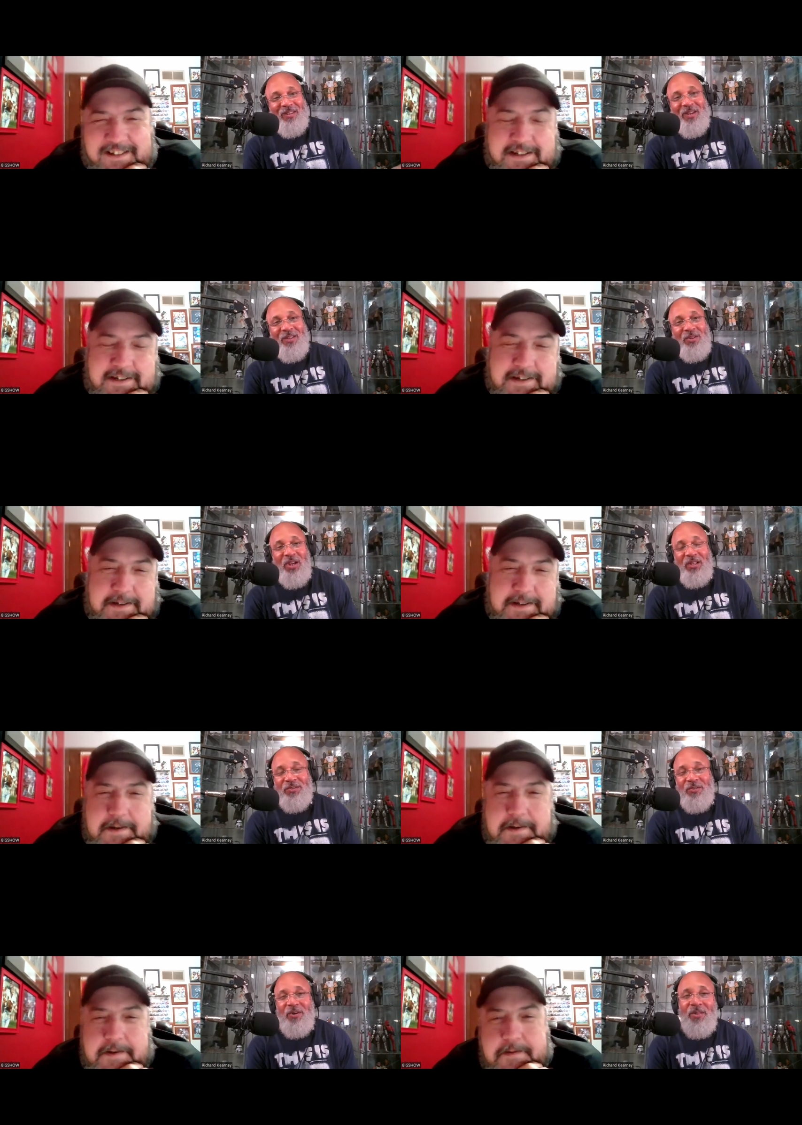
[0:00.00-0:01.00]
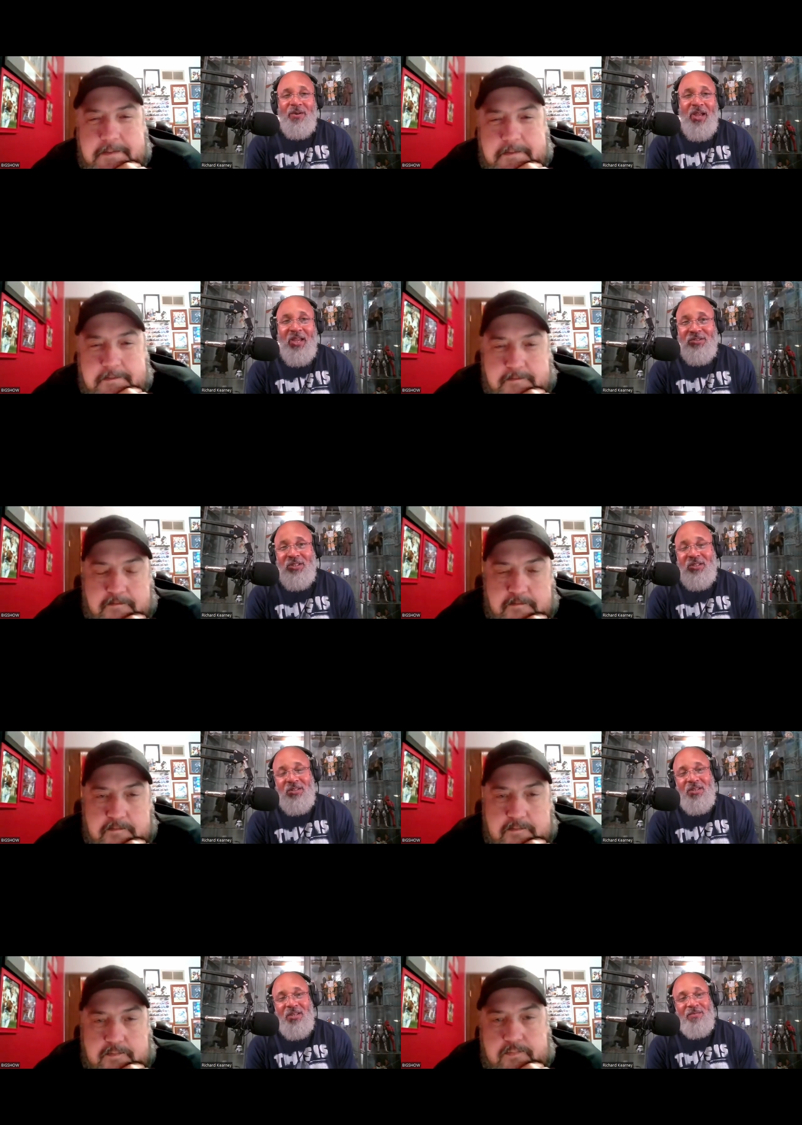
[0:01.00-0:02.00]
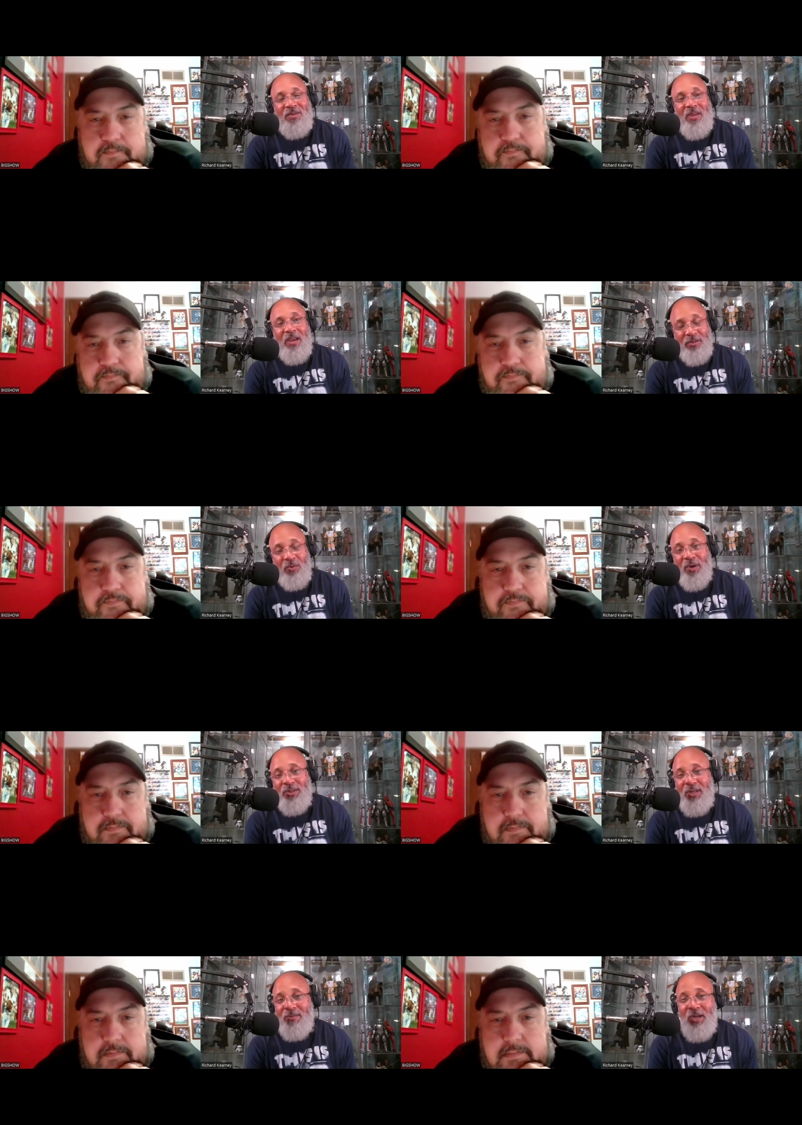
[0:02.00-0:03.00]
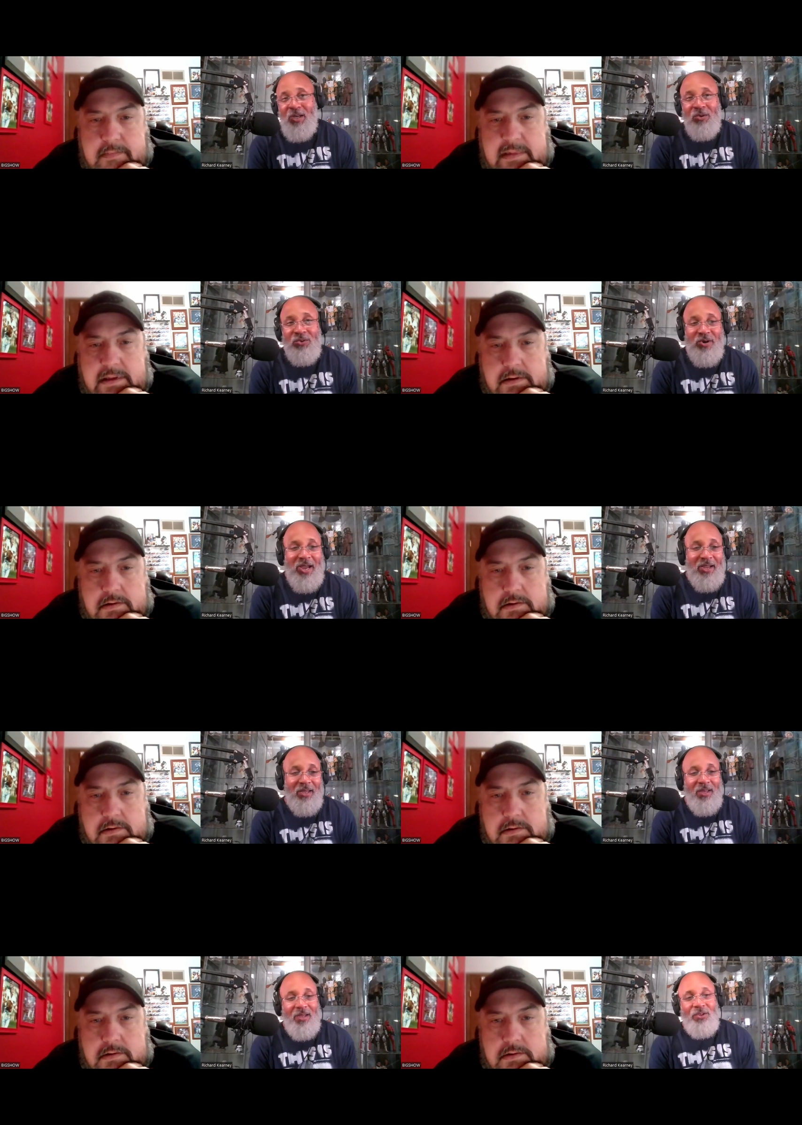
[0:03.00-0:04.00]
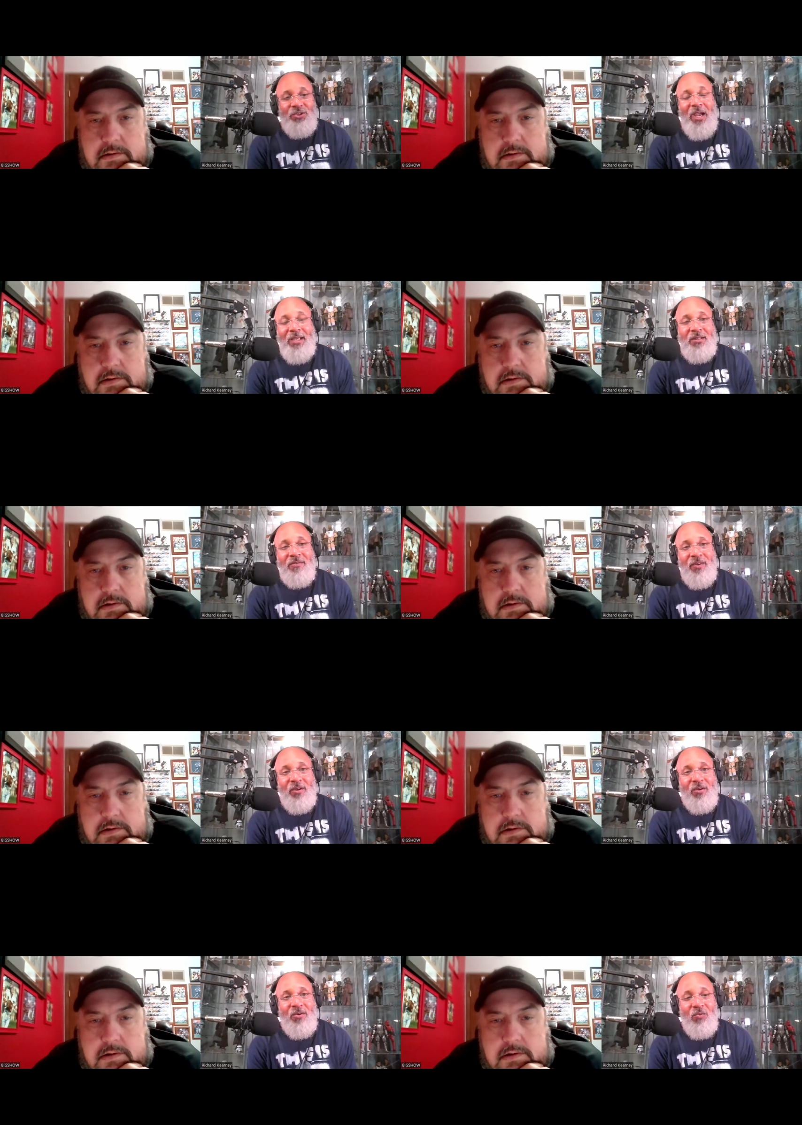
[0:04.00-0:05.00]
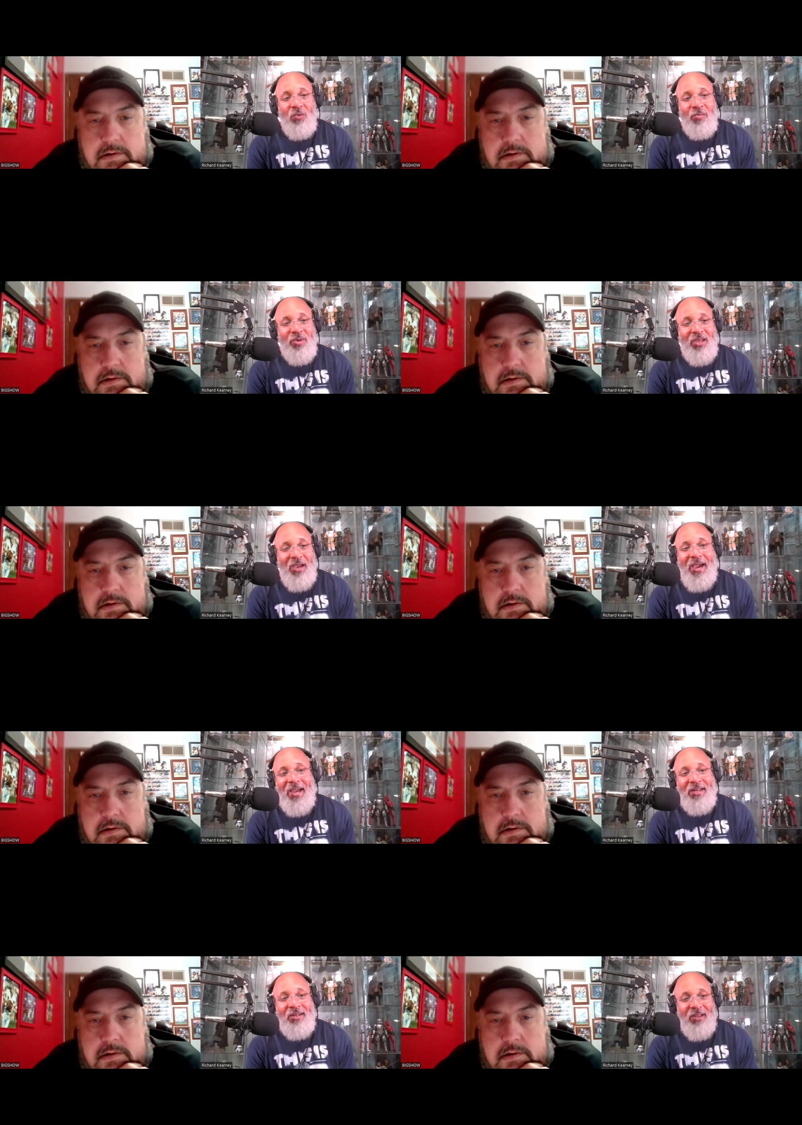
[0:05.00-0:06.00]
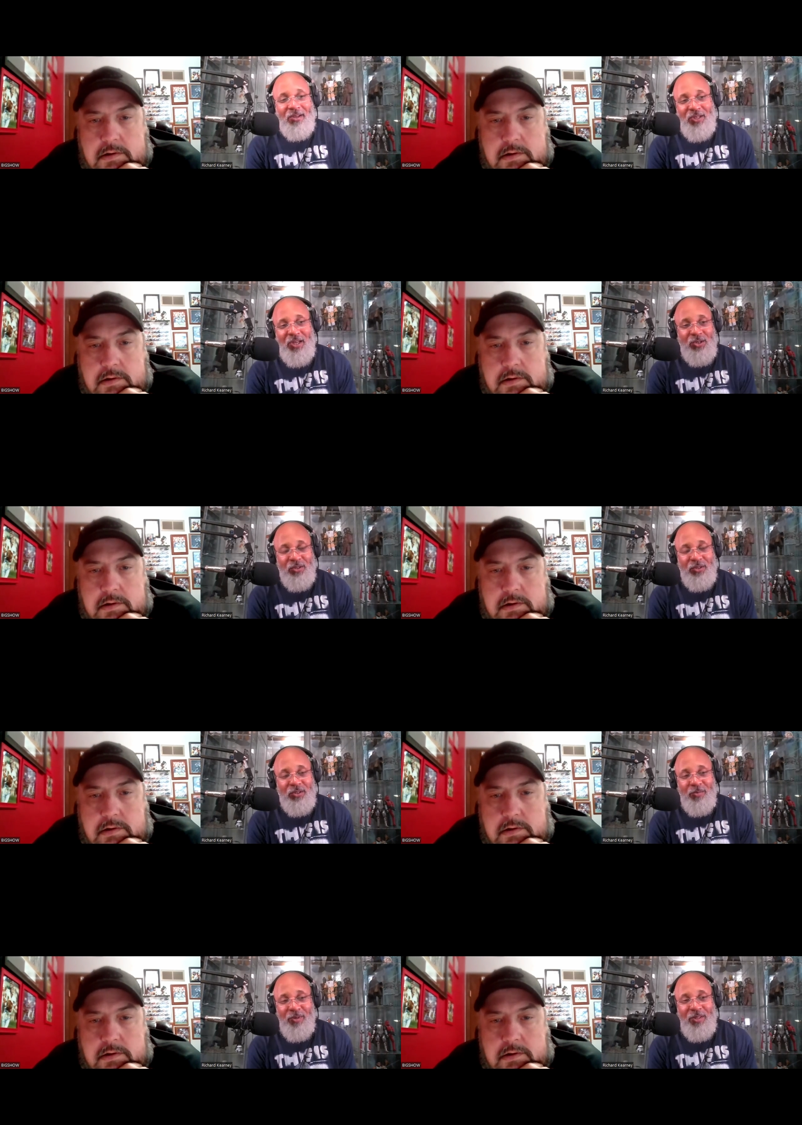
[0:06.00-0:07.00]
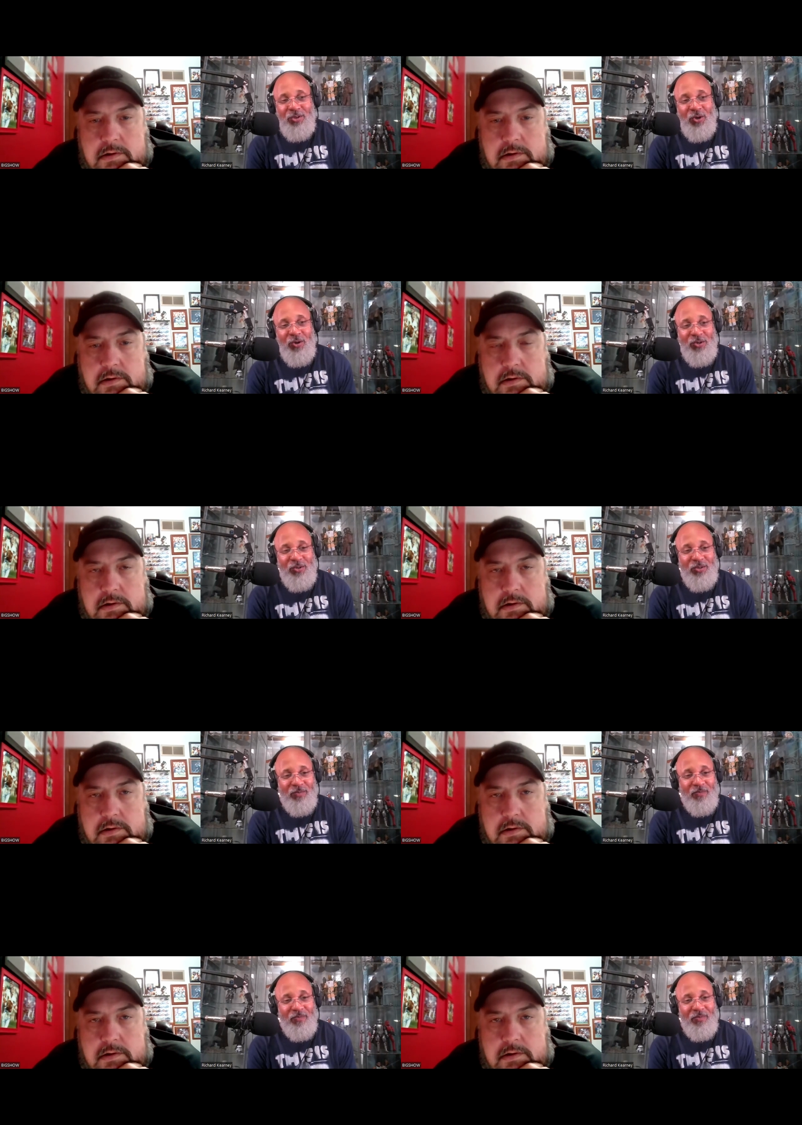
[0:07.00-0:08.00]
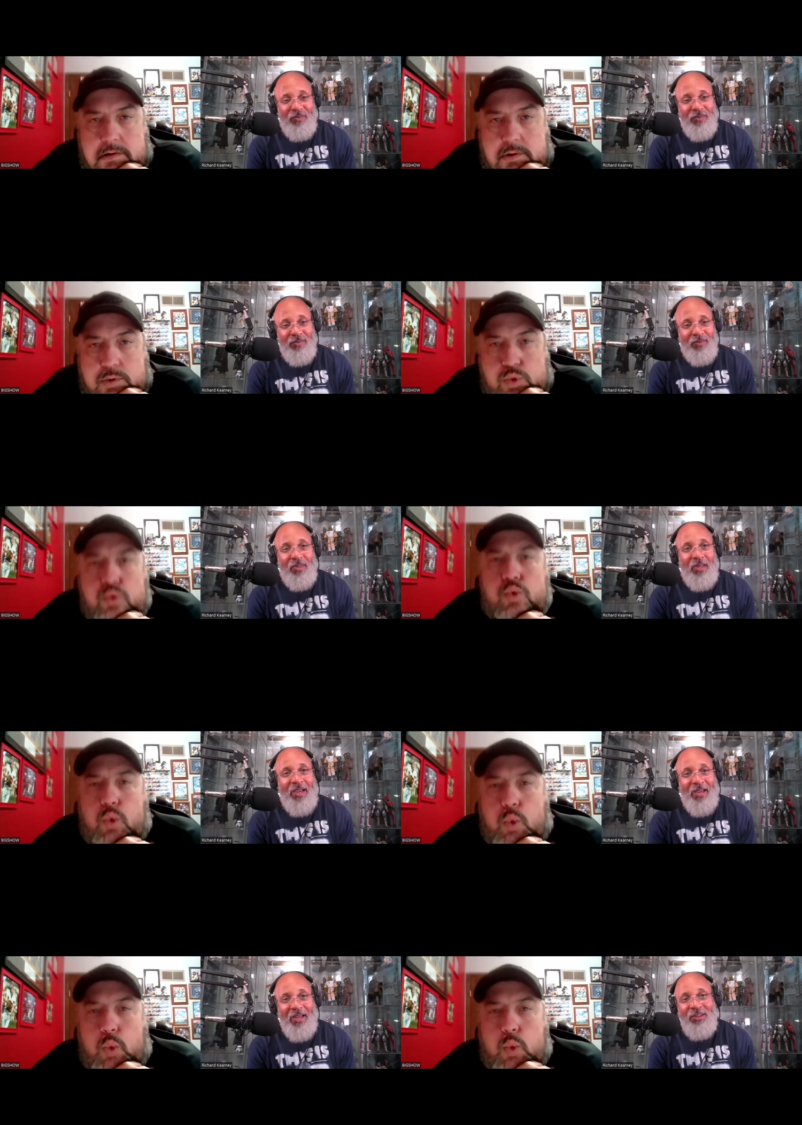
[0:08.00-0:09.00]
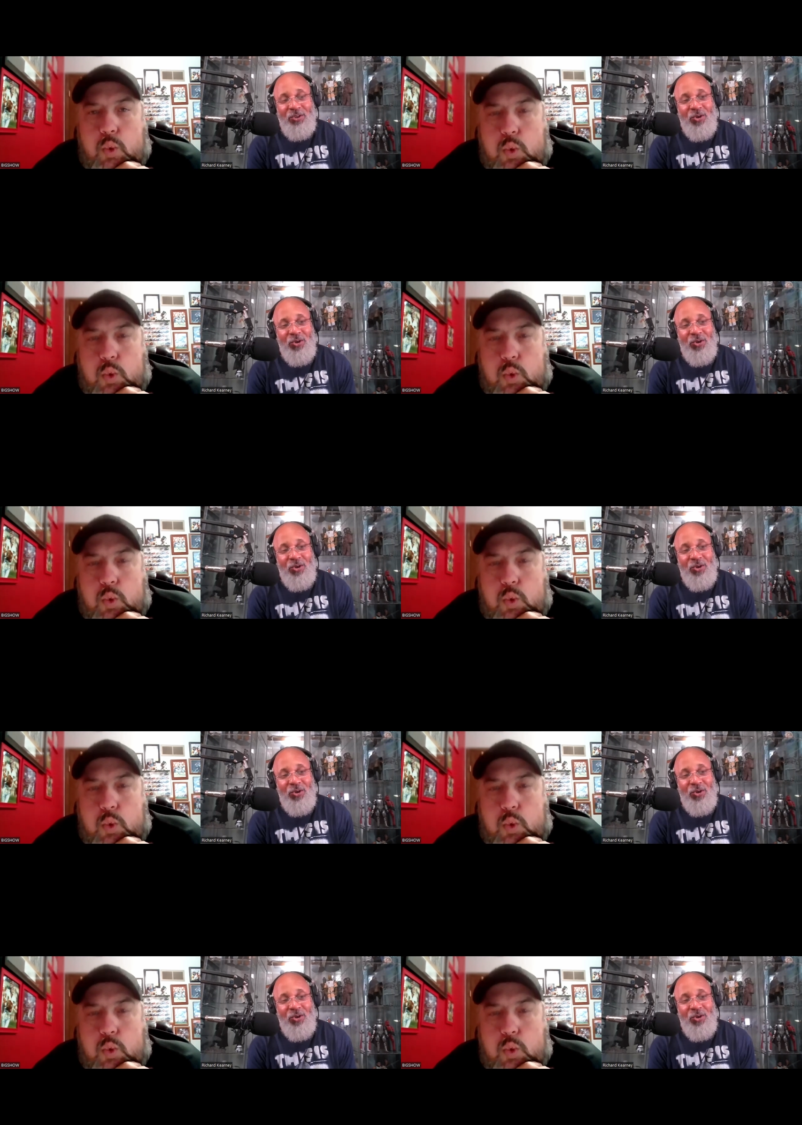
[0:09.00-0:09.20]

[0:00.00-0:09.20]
Speaker 1: Another chance for another AFC West team to get on track. Jacksonville will be at Los Angeles to play the Chargers.
Speaker 2: Ooh. I got the